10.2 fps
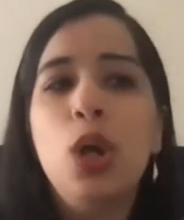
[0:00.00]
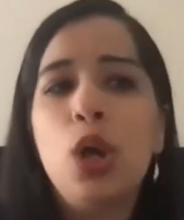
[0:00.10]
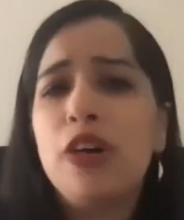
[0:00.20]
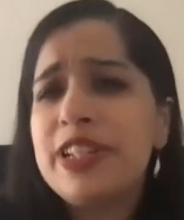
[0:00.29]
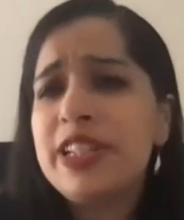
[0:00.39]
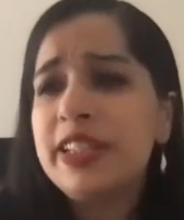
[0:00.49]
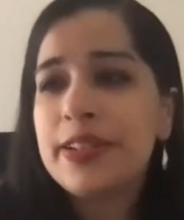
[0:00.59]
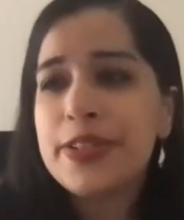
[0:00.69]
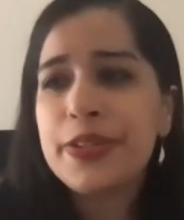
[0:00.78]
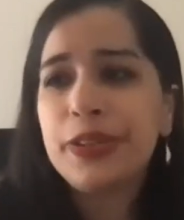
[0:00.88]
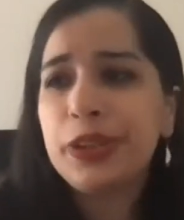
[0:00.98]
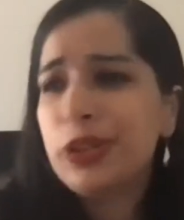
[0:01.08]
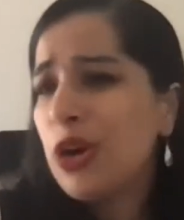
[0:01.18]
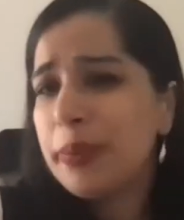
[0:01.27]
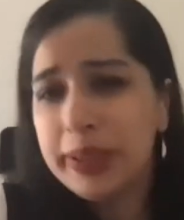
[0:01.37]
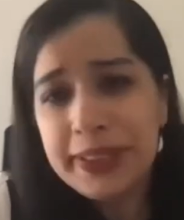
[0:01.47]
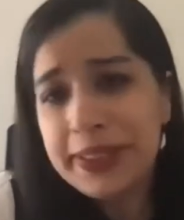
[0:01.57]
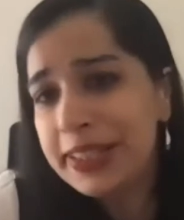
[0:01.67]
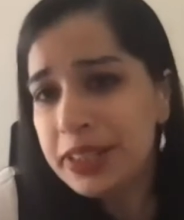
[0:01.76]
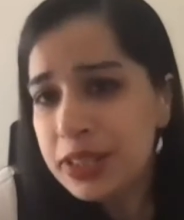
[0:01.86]
Obviously, there are certain common
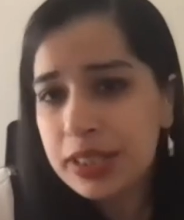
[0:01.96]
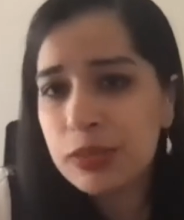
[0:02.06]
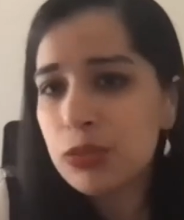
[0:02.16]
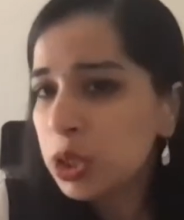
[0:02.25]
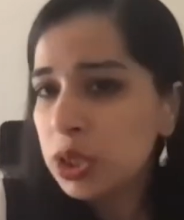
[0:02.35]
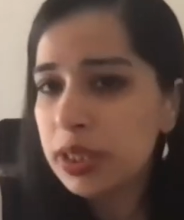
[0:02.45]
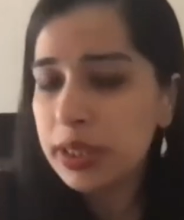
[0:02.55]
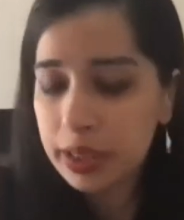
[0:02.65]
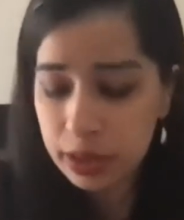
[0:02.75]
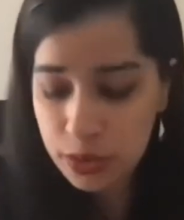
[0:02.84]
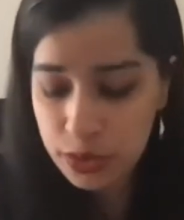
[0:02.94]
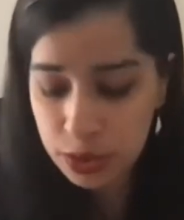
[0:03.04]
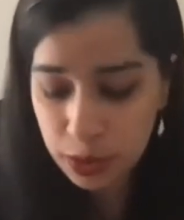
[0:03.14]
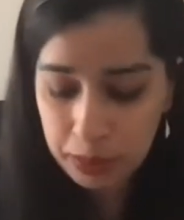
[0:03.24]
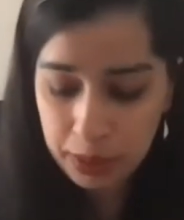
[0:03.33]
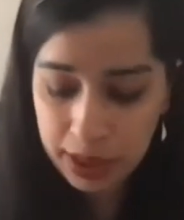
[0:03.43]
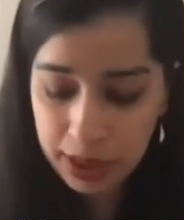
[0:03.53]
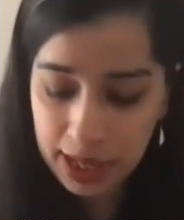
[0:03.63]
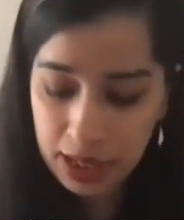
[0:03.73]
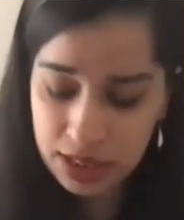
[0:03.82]
traits in what Indian users want, but
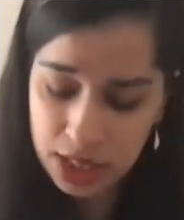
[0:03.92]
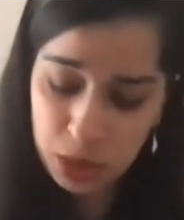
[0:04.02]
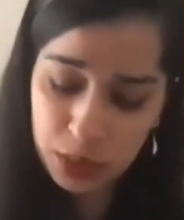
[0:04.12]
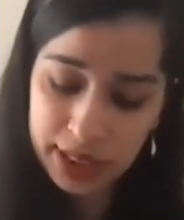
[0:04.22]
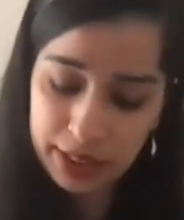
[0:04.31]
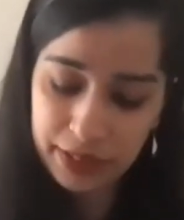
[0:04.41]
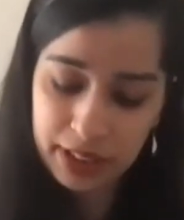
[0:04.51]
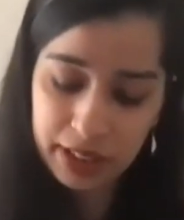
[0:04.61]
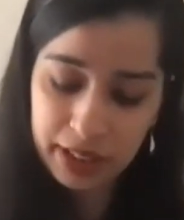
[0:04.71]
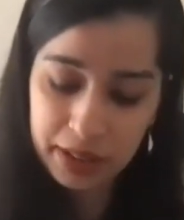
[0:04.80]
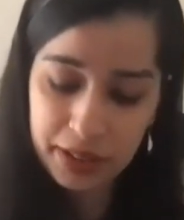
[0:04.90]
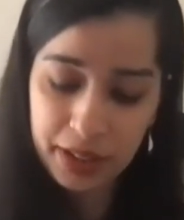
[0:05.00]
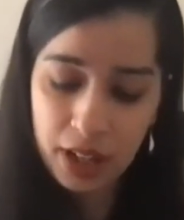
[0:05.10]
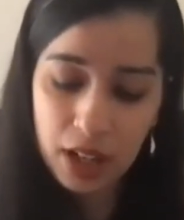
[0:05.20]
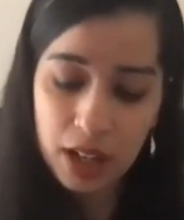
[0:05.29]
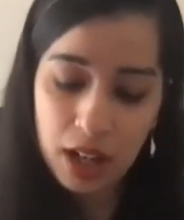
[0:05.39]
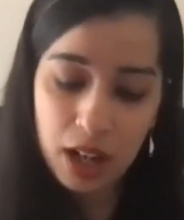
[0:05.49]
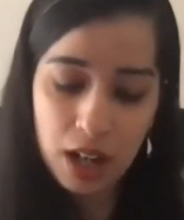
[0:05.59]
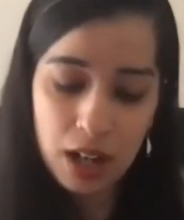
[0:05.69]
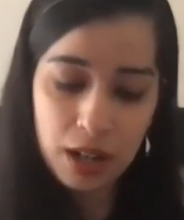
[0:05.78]
I genuinely we run it
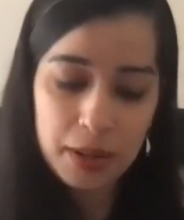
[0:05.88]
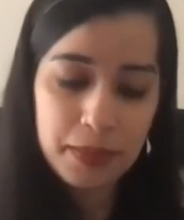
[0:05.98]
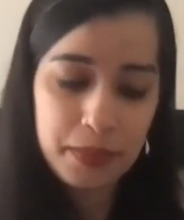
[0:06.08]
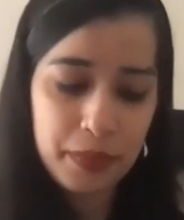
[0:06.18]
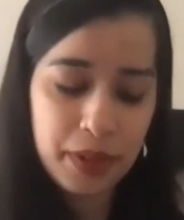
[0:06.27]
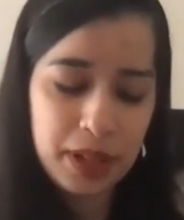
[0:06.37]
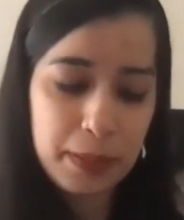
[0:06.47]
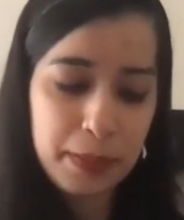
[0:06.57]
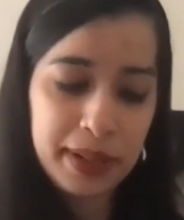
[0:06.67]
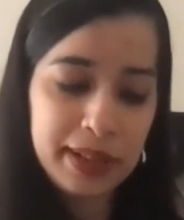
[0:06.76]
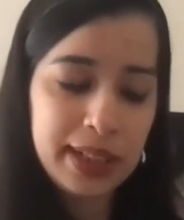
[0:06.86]
independently,